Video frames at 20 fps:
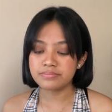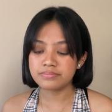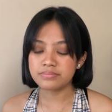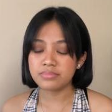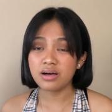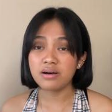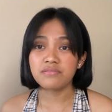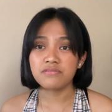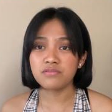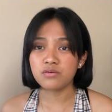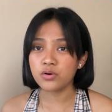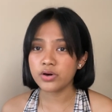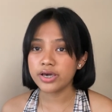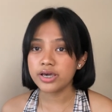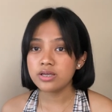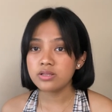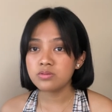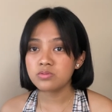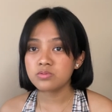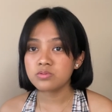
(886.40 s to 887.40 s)

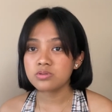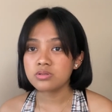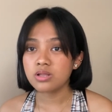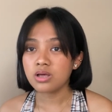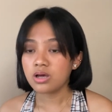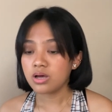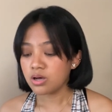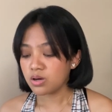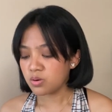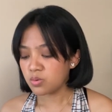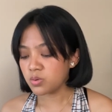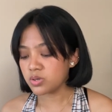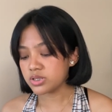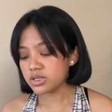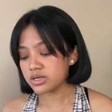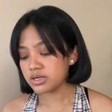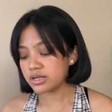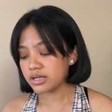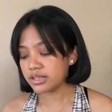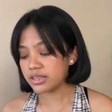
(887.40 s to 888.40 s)
avoid, what
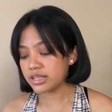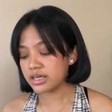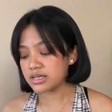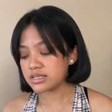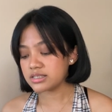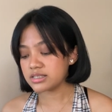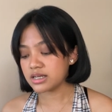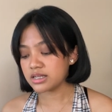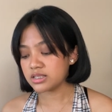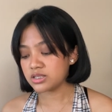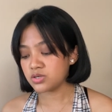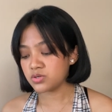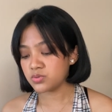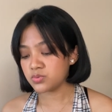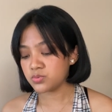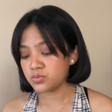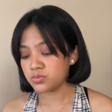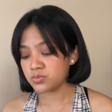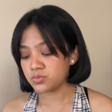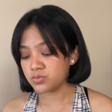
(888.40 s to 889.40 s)
are the things that
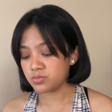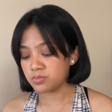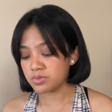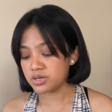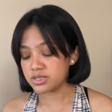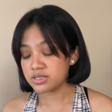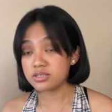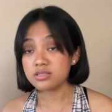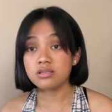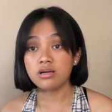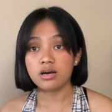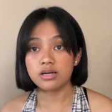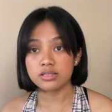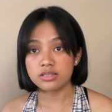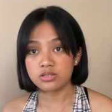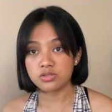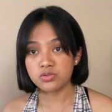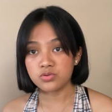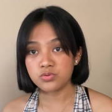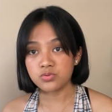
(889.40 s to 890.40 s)
you must not
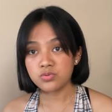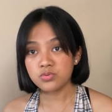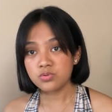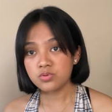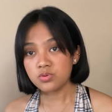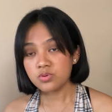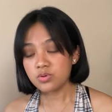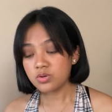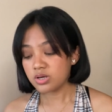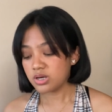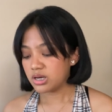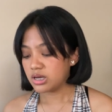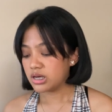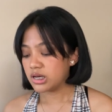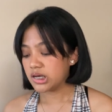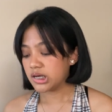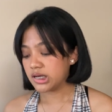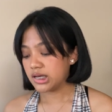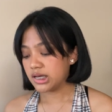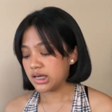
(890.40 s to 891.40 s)
do.
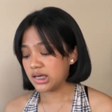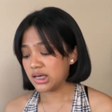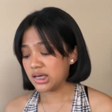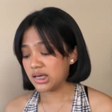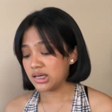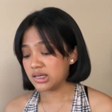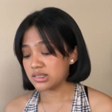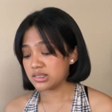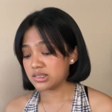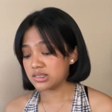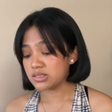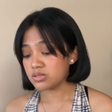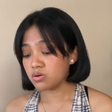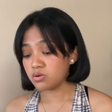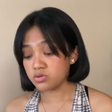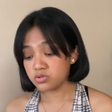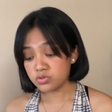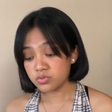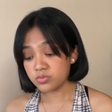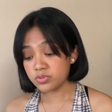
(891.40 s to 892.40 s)
It's
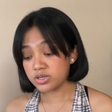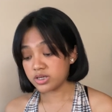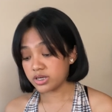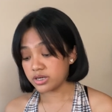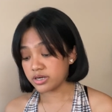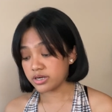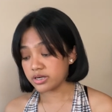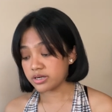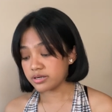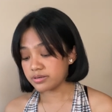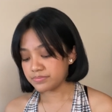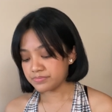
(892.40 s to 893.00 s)
also here,